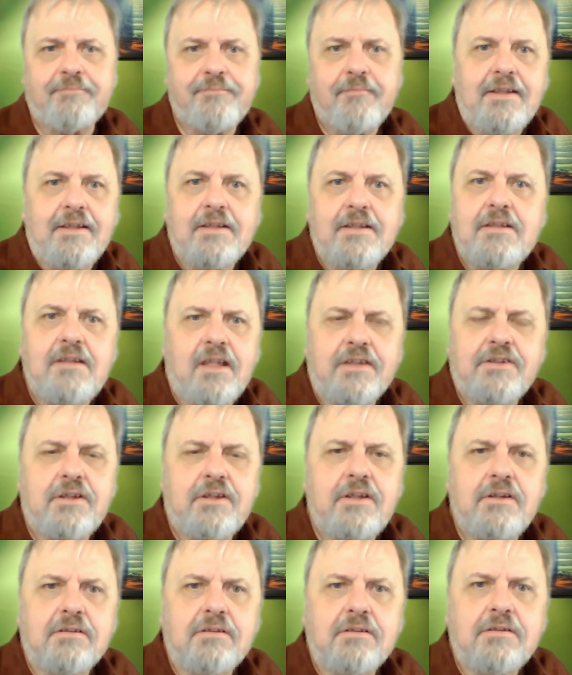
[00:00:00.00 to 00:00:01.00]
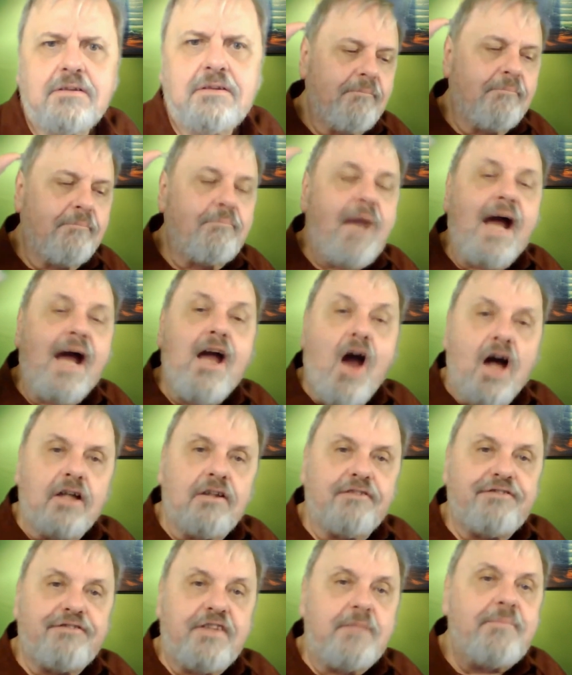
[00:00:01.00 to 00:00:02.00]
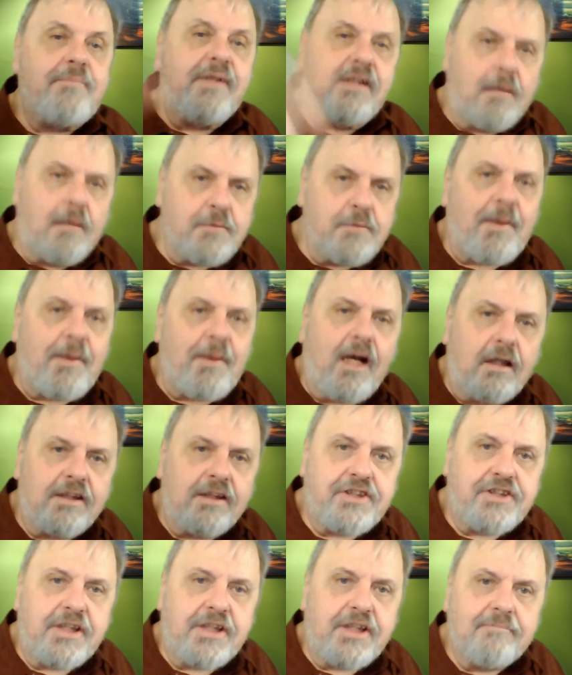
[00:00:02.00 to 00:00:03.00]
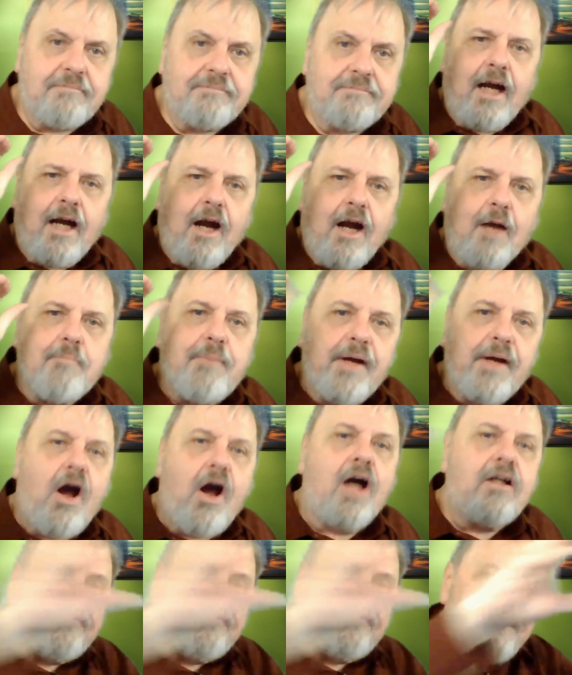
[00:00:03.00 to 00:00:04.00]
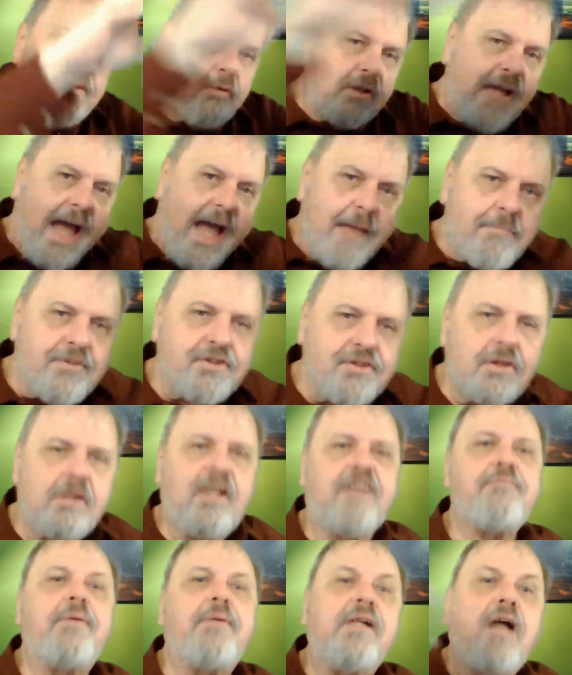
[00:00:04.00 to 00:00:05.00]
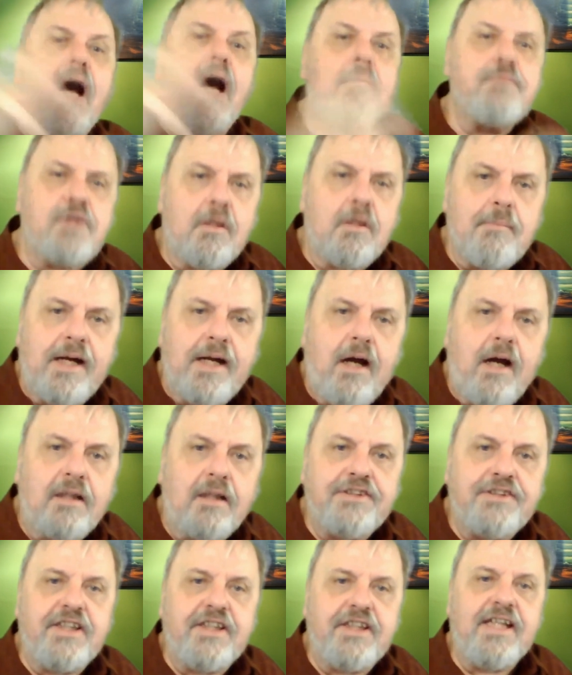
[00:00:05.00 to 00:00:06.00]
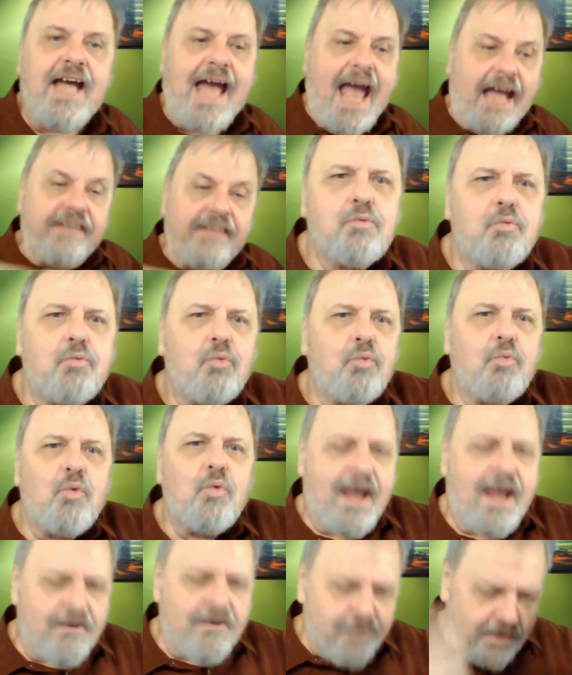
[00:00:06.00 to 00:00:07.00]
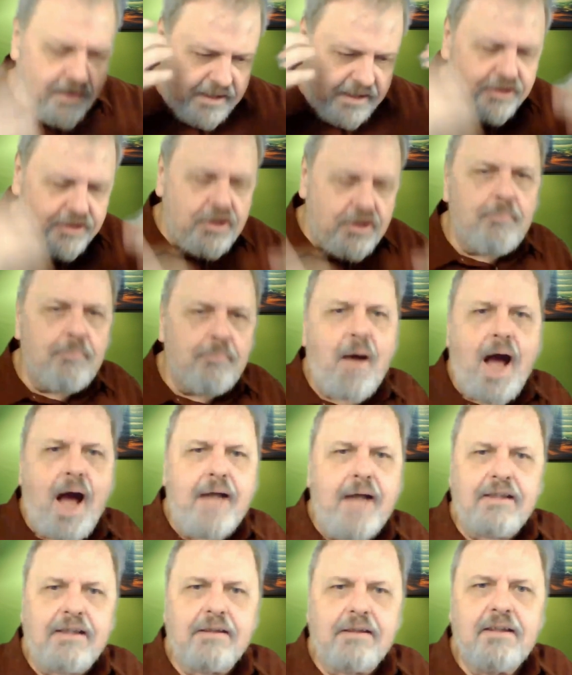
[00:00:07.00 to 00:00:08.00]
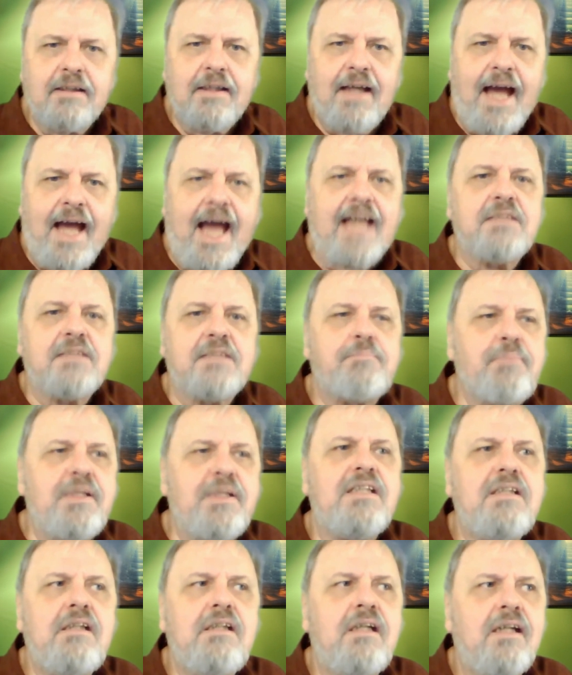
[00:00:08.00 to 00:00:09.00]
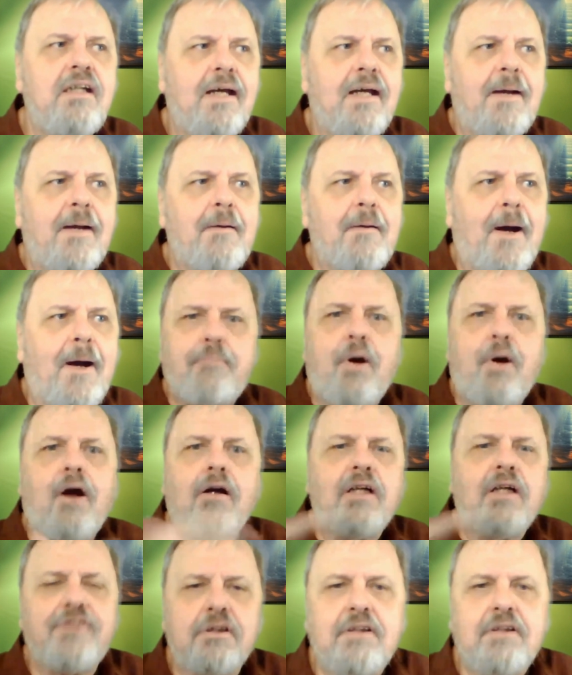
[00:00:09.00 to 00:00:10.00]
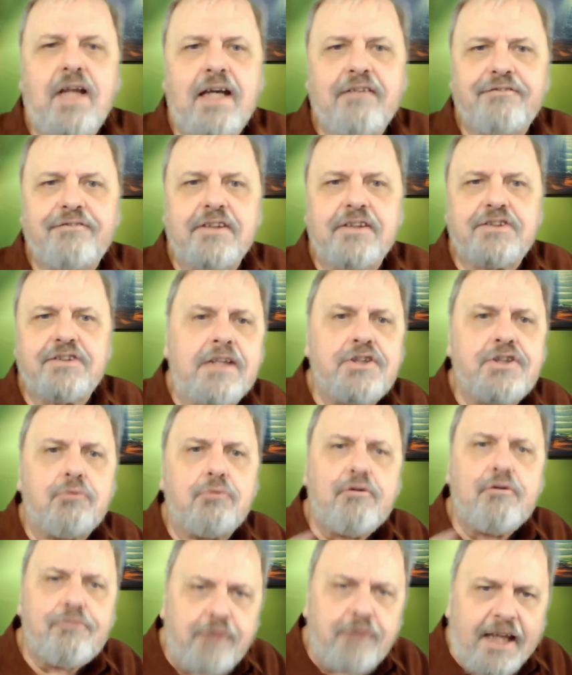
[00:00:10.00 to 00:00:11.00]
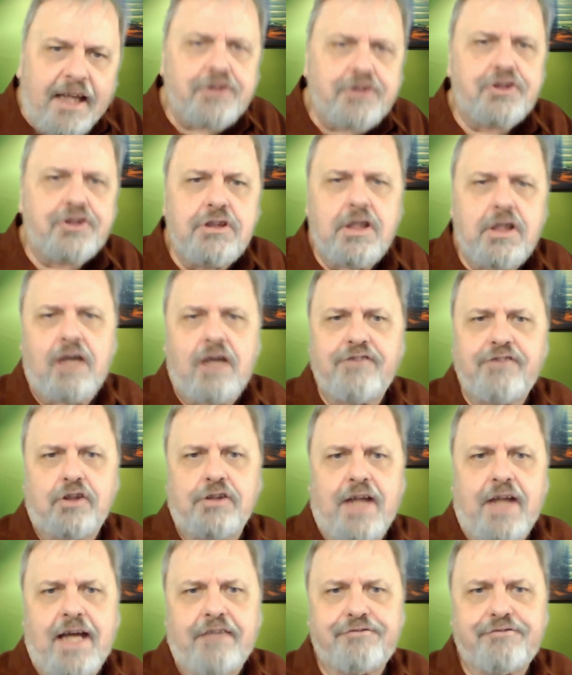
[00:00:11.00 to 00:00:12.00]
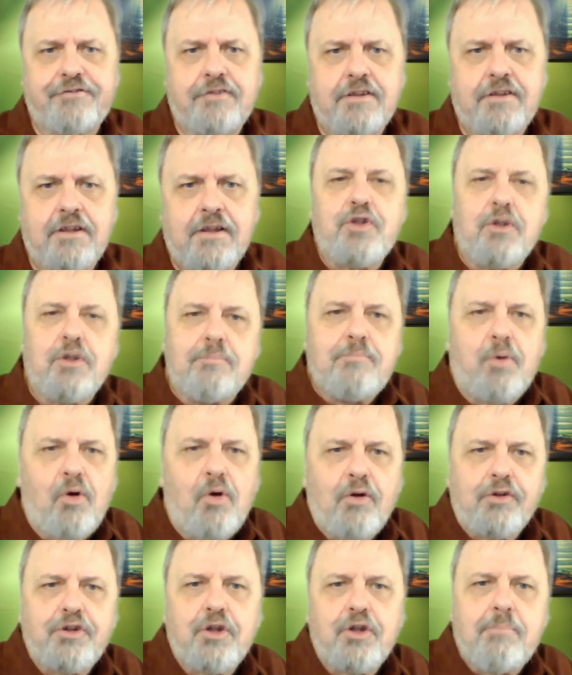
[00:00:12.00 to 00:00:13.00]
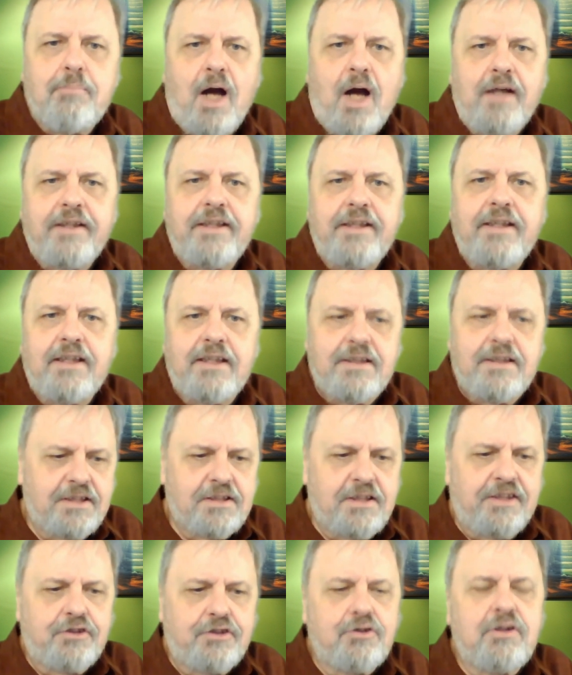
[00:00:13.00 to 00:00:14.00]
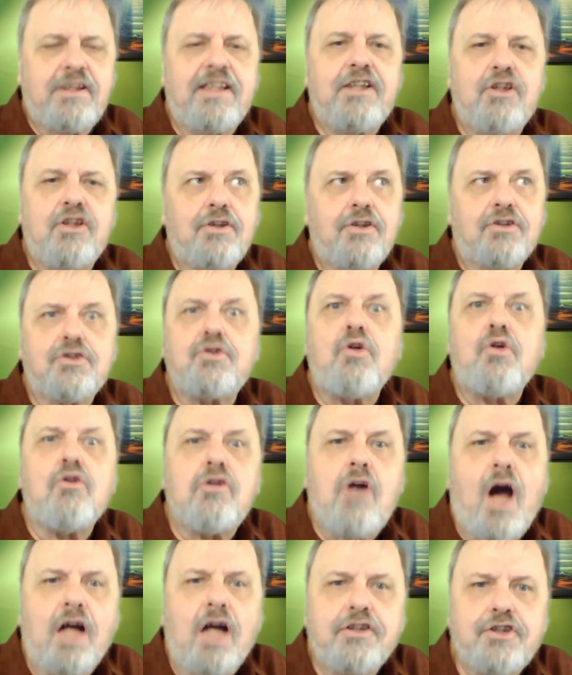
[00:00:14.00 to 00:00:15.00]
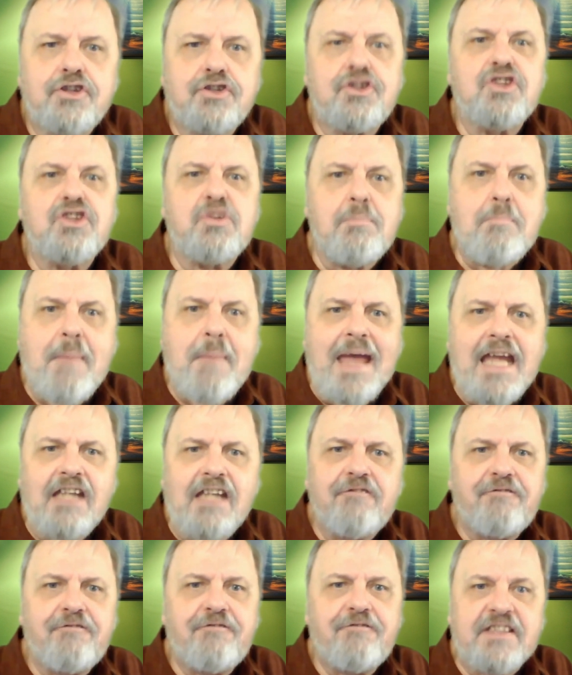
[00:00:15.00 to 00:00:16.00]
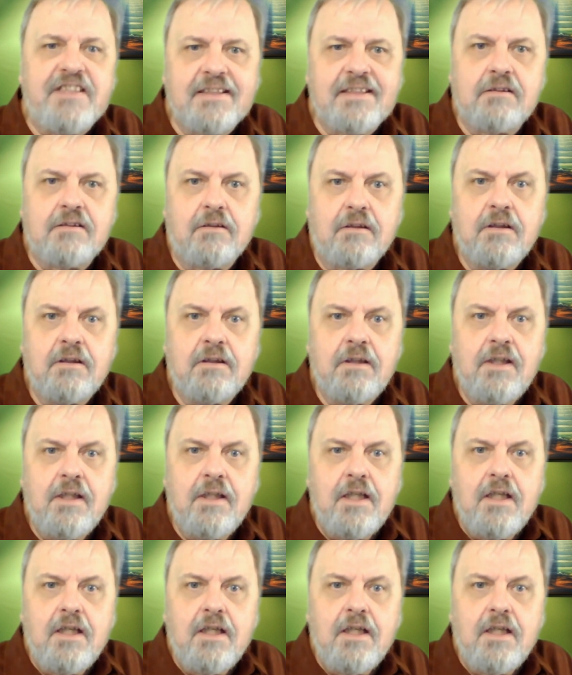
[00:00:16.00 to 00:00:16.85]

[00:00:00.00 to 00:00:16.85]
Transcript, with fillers: And it's not true. Biography becomes biology. Yeah, our biography, what happens in our life becomes our biology because everything in your body has been a part of your life. It's a reflection of your life. When you're born, your body is literally your soul consciousness made physical.